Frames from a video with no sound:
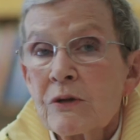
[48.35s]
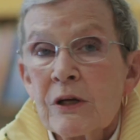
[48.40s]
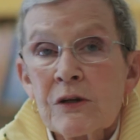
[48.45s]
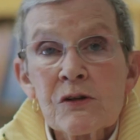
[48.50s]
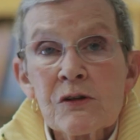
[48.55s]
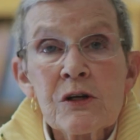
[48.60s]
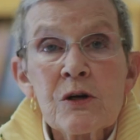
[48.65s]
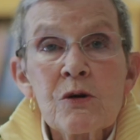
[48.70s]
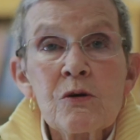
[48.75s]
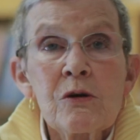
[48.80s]

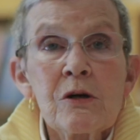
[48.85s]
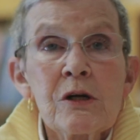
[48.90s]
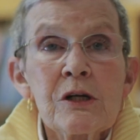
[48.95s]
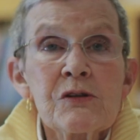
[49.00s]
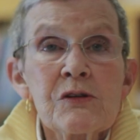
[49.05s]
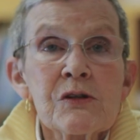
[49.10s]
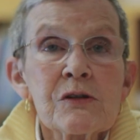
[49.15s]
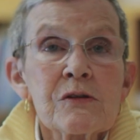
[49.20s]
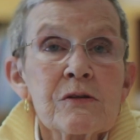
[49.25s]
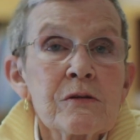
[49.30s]
testing
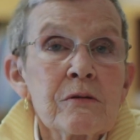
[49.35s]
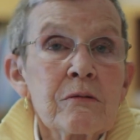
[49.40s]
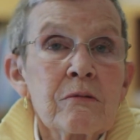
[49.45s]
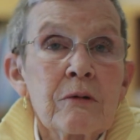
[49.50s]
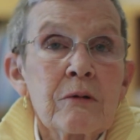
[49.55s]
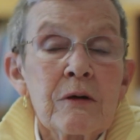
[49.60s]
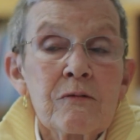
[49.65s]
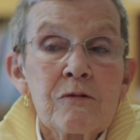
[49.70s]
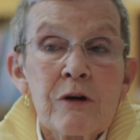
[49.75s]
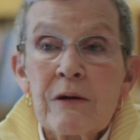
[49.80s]
costs,
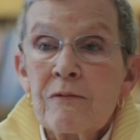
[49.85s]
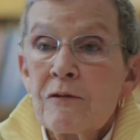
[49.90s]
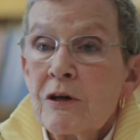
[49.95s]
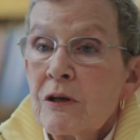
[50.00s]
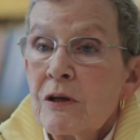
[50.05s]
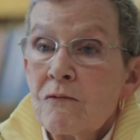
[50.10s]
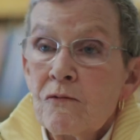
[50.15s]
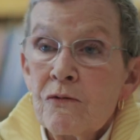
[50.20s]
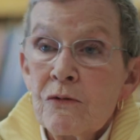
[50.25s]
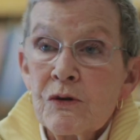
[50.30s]
cover
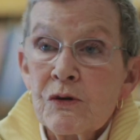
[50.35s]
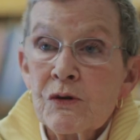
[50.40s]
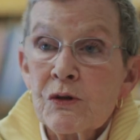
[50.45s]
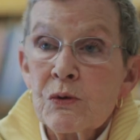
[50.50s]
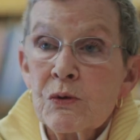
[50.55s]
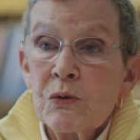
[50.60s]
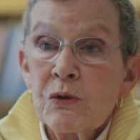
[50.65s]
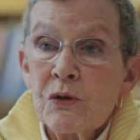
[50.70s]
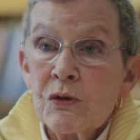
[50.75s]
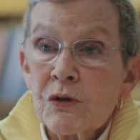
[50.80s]
everything for the
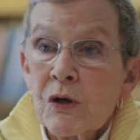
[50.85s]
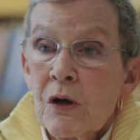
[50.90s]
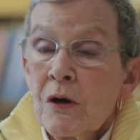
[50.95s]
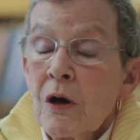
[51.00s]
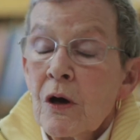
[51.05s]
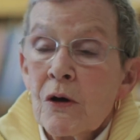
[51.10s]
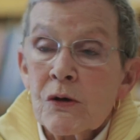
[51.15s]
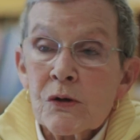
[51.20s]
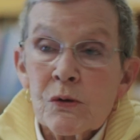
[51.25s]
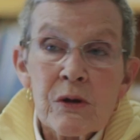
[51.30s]
students,
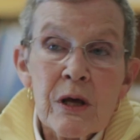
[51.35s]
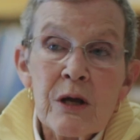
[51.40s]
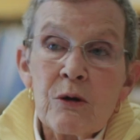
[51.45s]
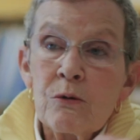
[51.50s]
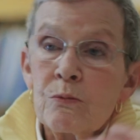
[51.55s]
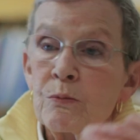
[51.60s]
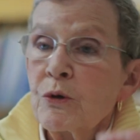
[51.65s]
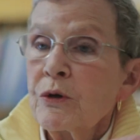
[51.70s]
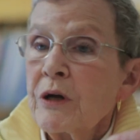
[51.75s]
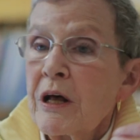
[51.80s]
so they
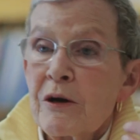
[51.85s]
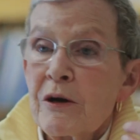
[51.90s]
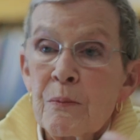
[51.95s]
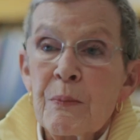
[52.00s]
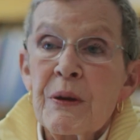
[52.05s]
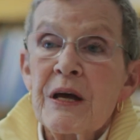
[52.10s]
don't put out a